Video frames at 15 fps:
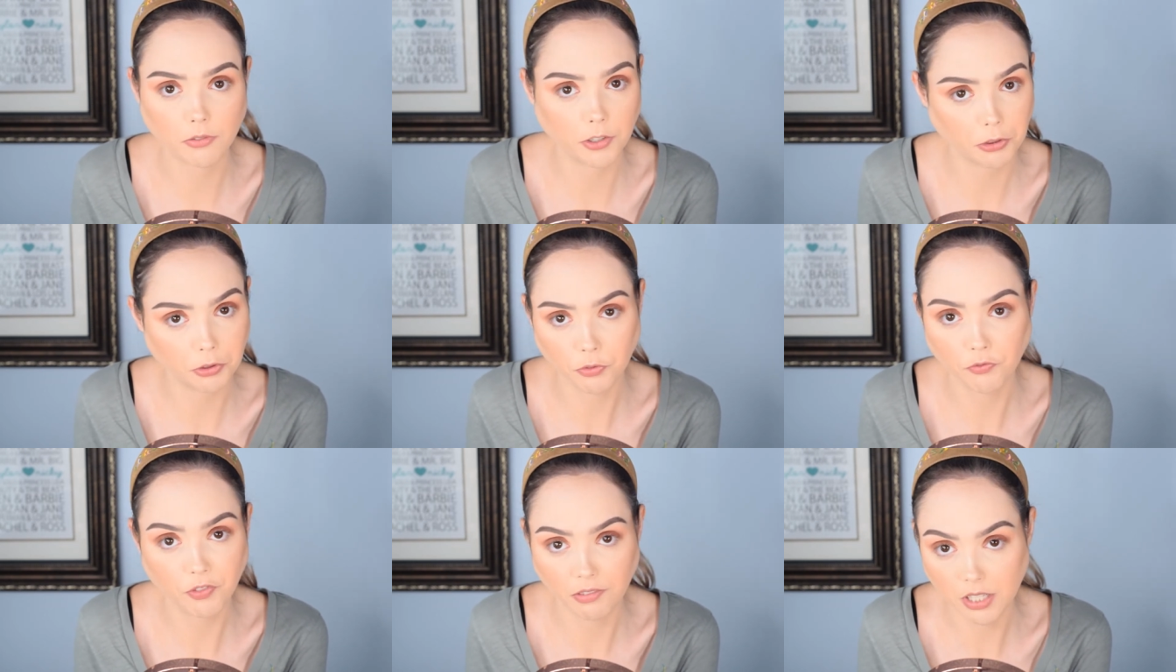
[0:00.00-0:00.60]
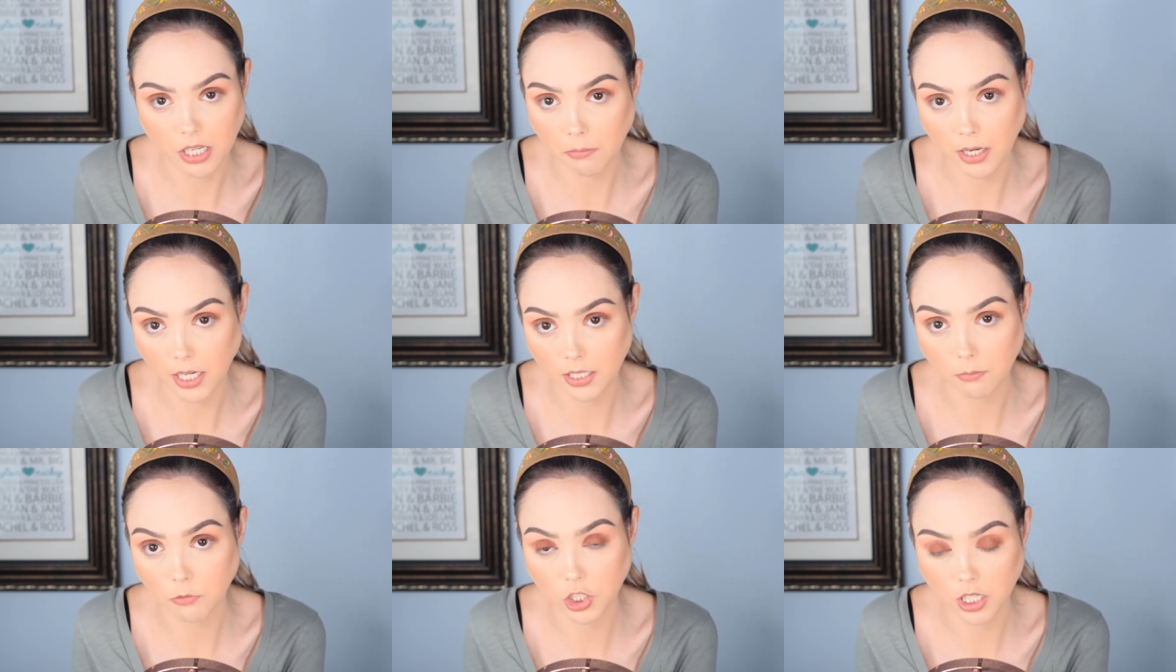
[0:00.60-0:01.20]
for 15
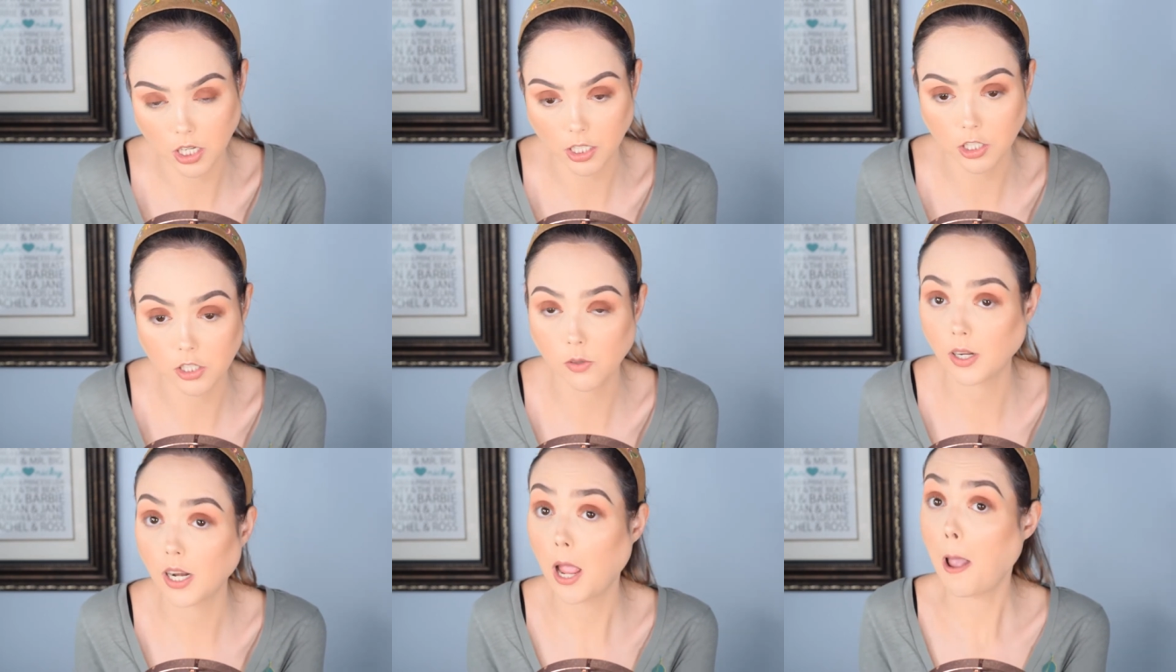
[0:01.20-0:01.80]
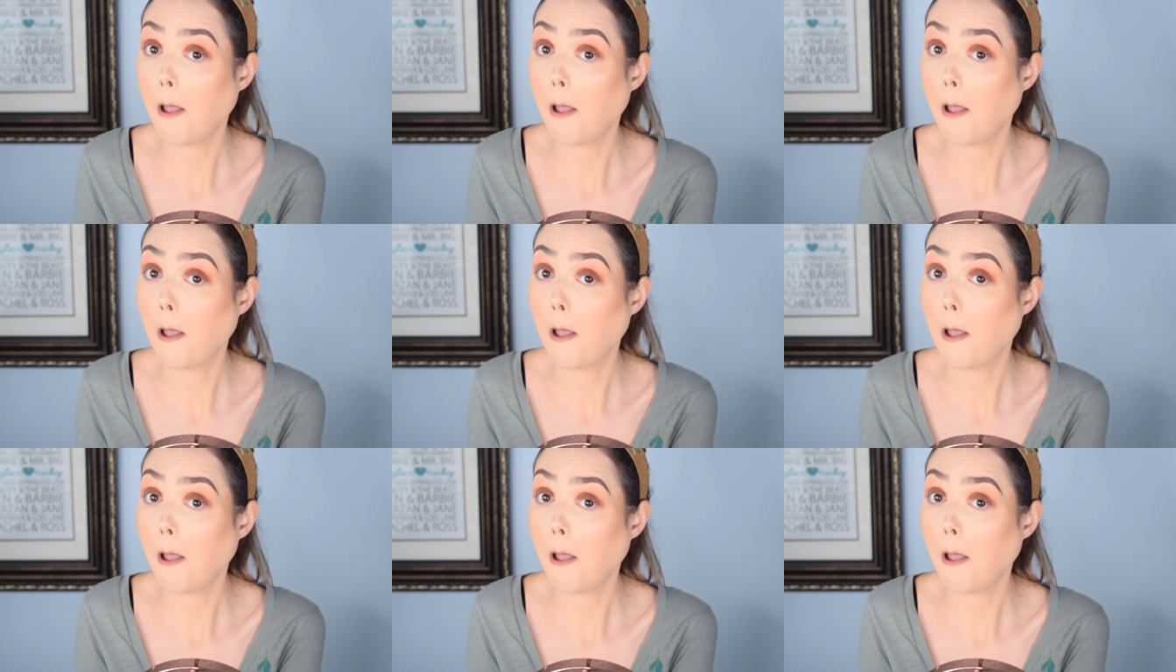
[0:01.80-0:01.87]
minutes. I'm just not gonna do it.